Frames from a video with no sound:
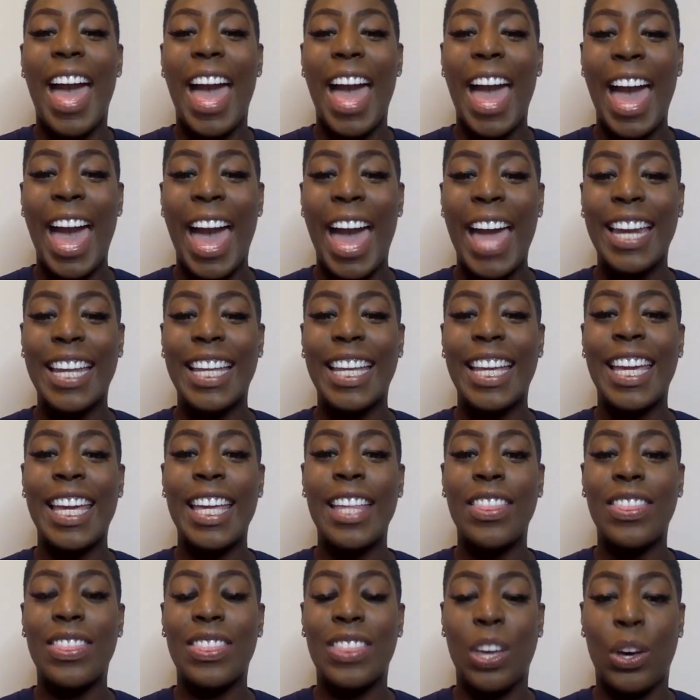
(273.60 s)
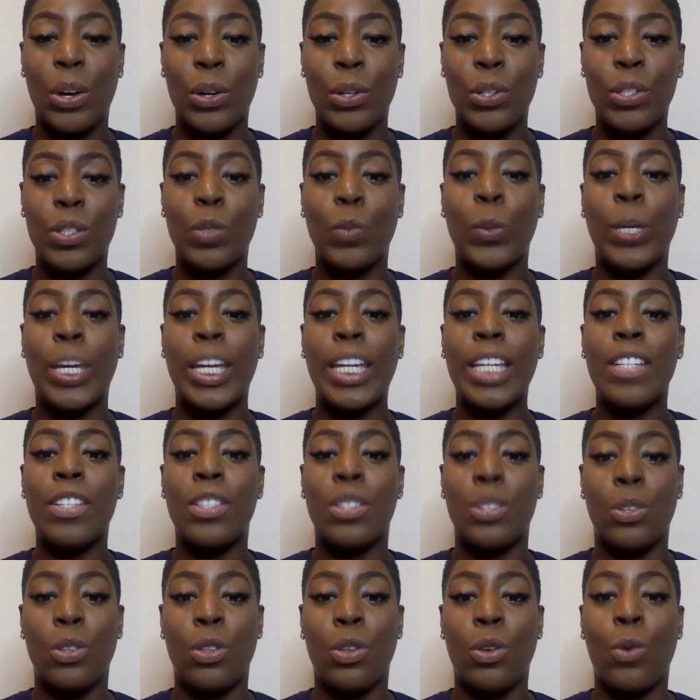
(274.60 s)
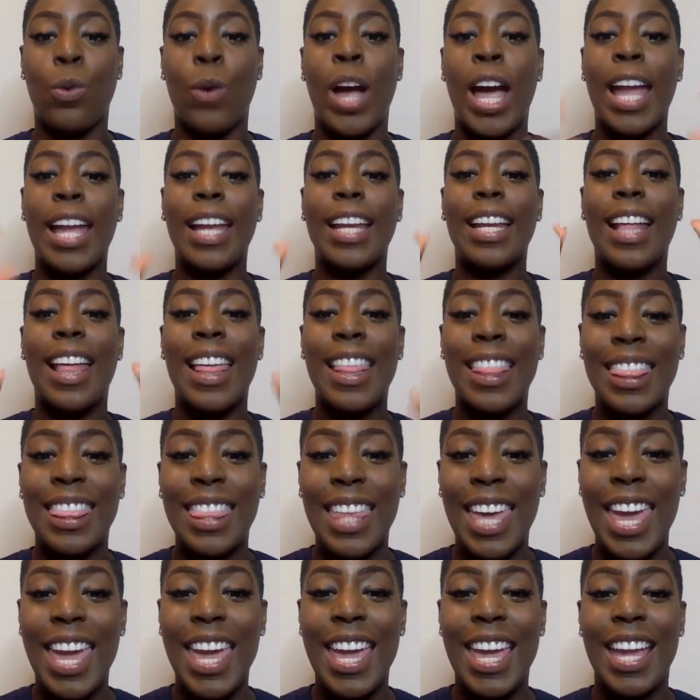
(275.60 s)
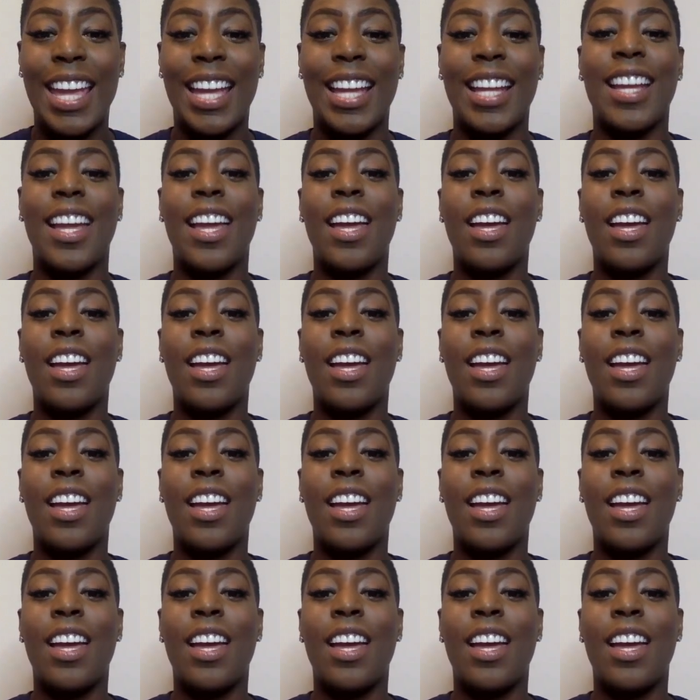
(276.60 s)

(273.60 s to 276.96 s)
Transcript: At Ethos, we do the right thing.